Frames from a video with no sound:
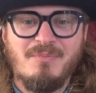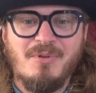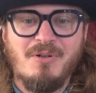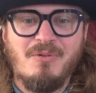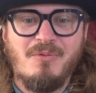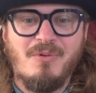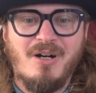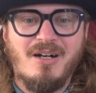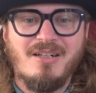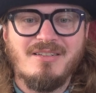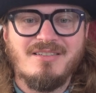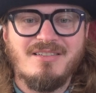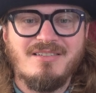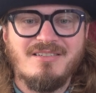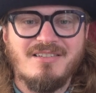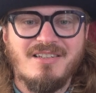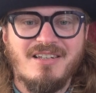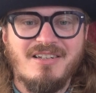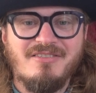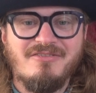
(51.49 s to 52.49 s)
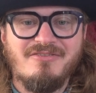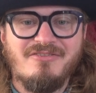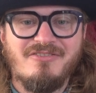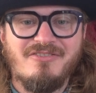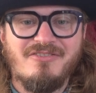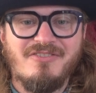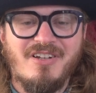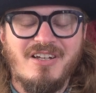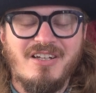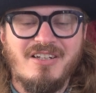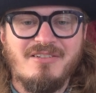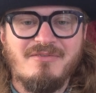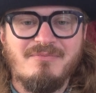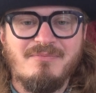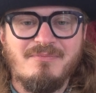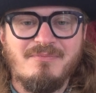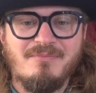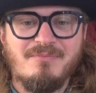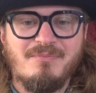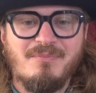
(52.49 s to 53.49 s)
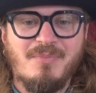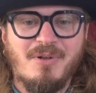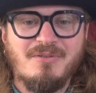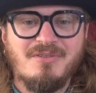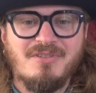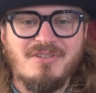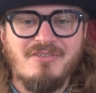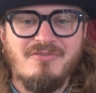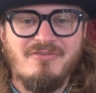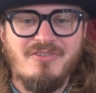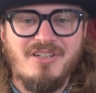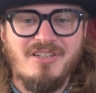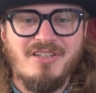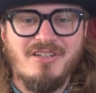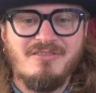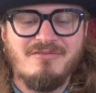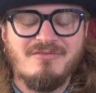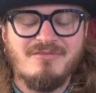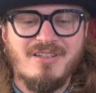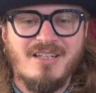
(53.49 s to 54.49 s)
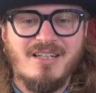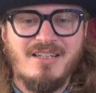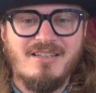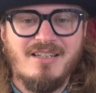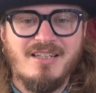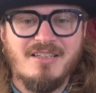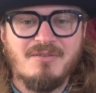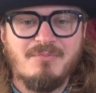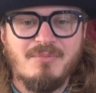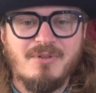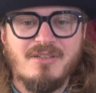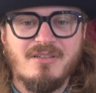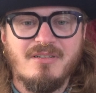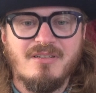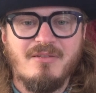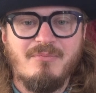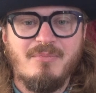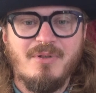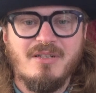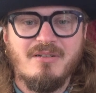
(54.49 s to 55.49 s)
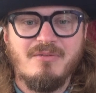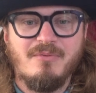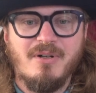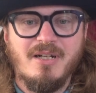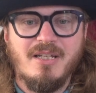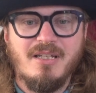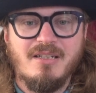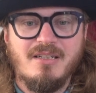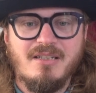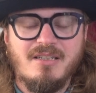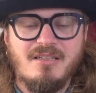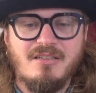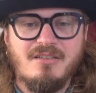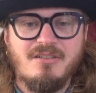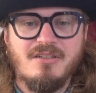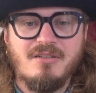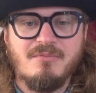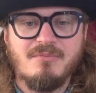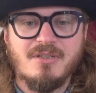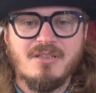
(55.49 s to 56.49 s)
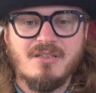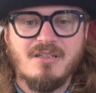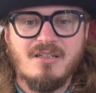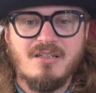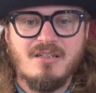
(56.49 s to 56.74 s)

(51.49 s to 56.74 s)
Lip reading: a while since I've posted a video, and that's because I've been away in Egypt